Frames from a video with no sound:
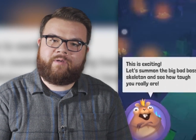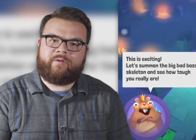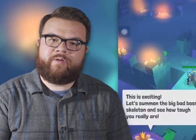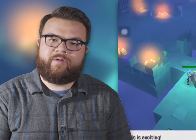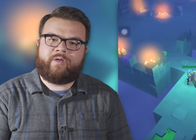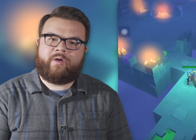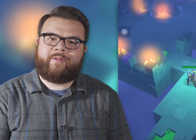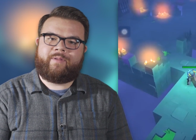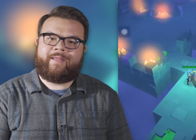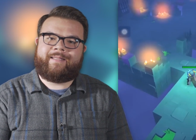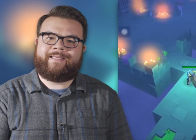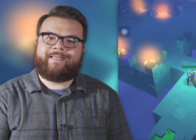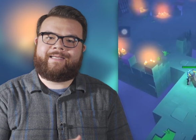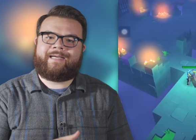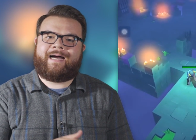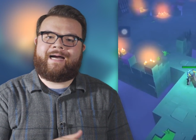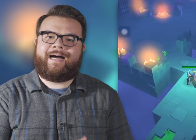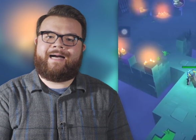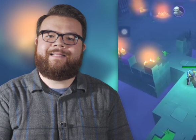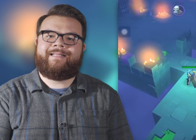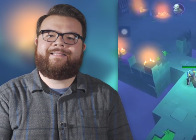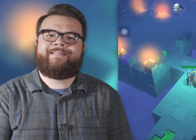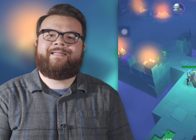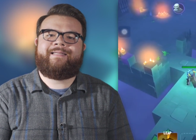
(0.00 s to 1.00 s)
you know that the
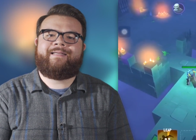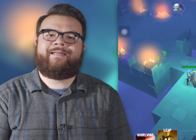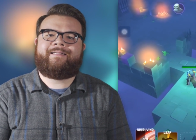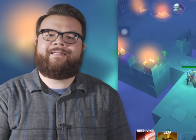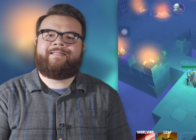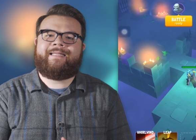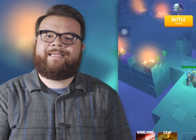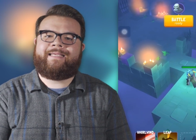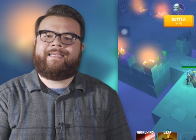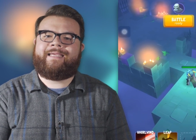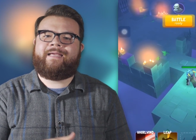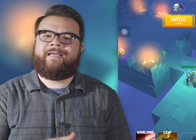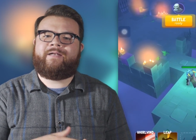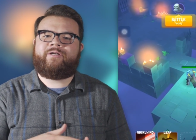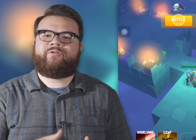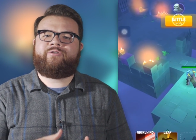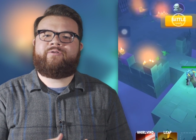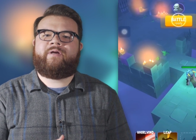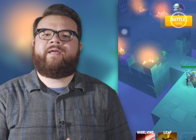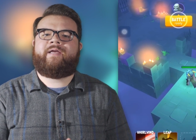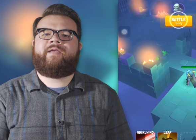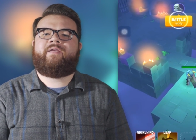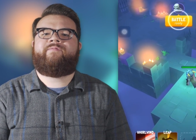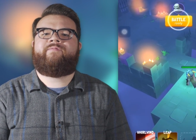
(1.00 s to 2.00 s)
constant clicking and
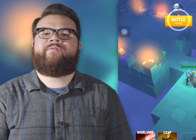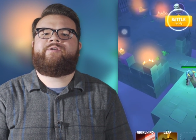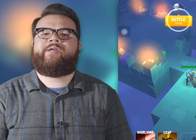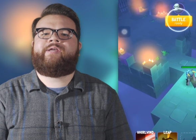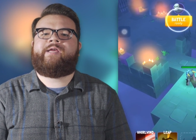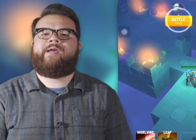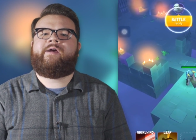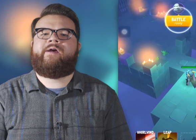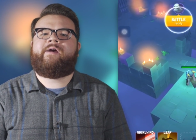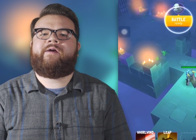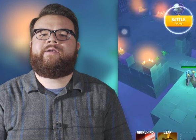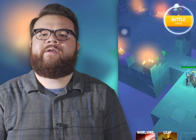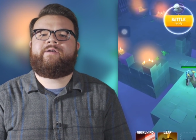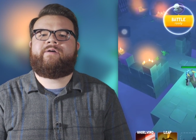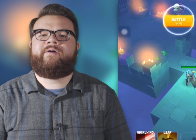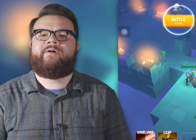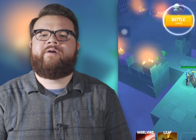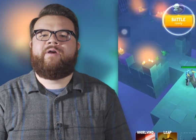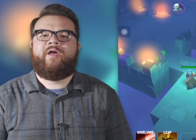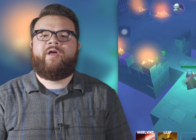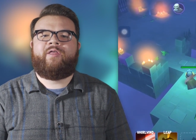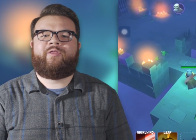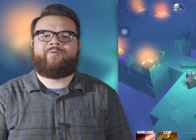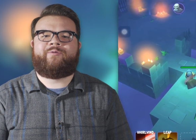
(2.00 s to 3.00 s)
dragging of your
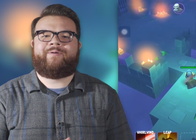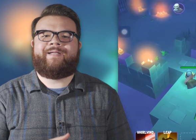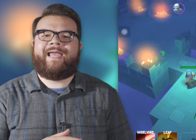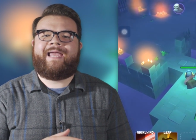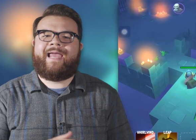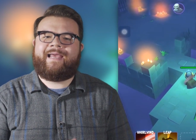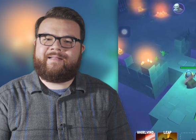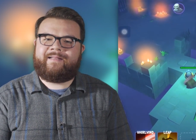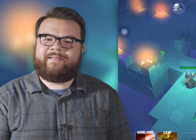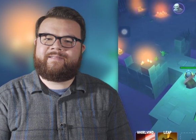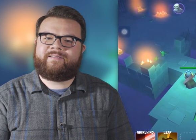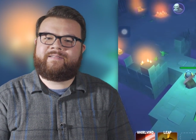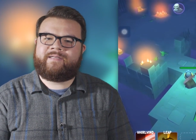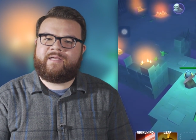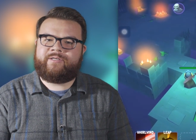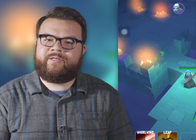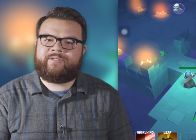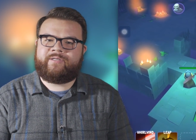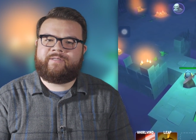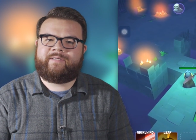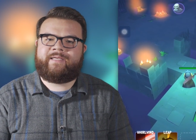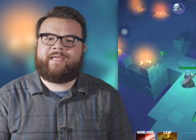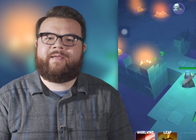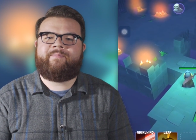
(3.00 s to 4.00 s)
character through an endless
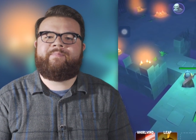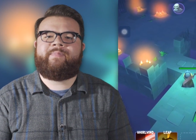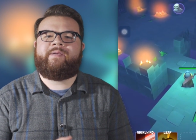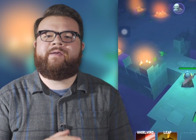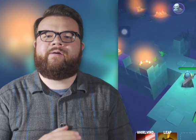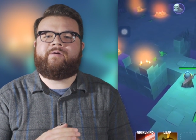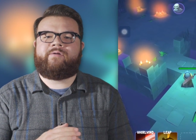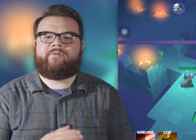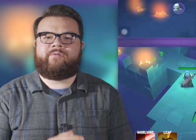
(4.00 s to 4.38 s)
dungeon can be a